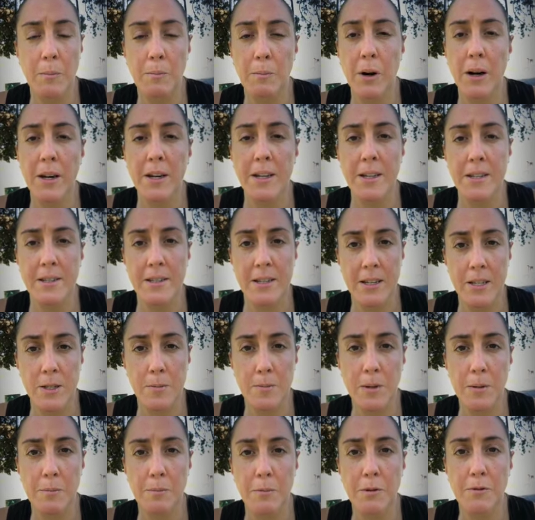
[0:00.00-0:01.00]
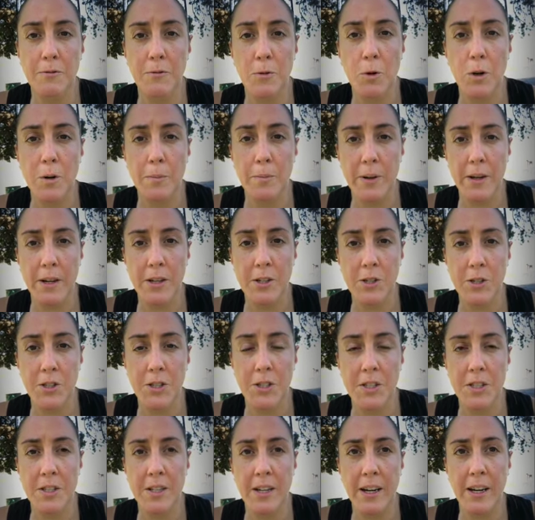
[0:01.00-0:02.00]
body assessment before
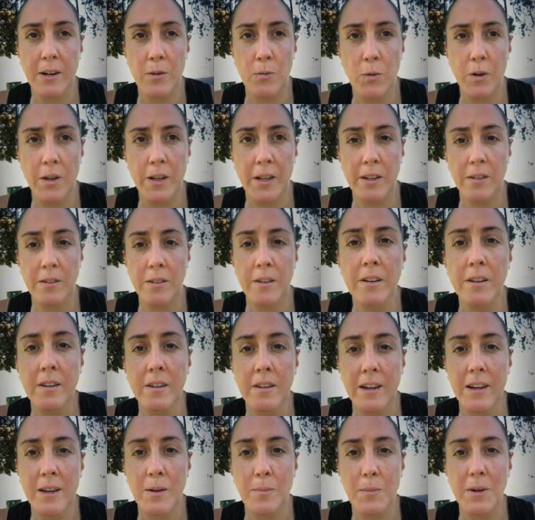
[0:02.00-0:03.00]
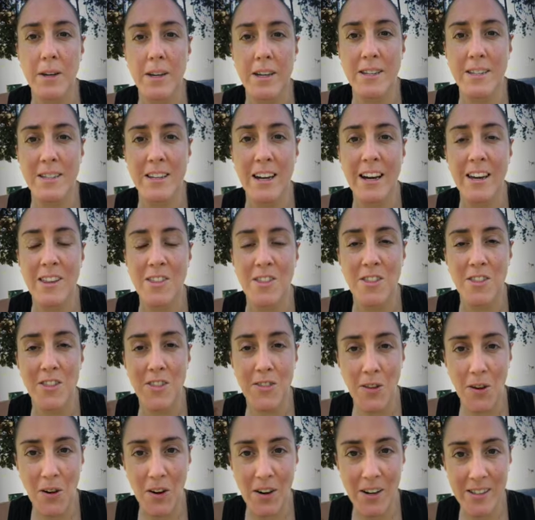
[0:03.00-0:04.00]
picture and what I look like, because I
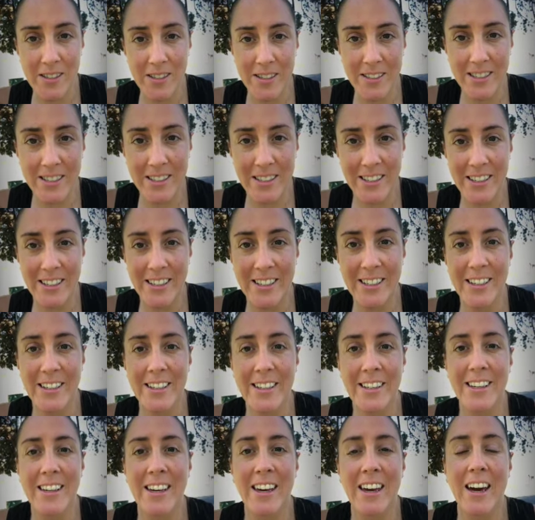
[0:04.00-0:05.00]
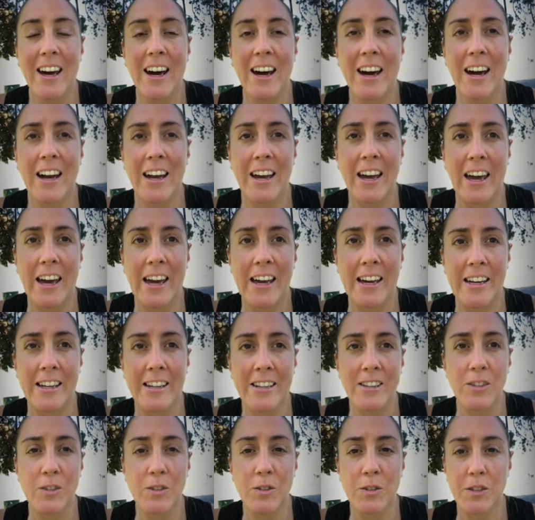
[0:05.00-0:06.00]
thought I
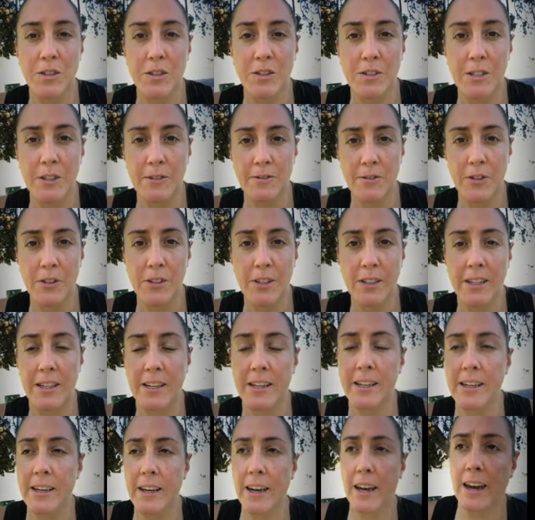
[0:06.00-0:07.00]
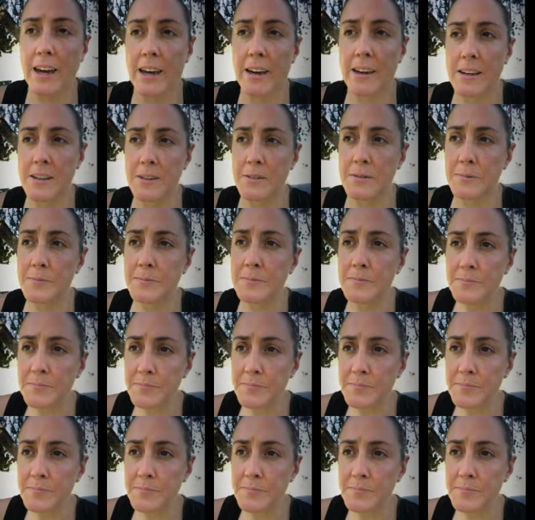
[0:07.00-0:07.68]
had looked differently, and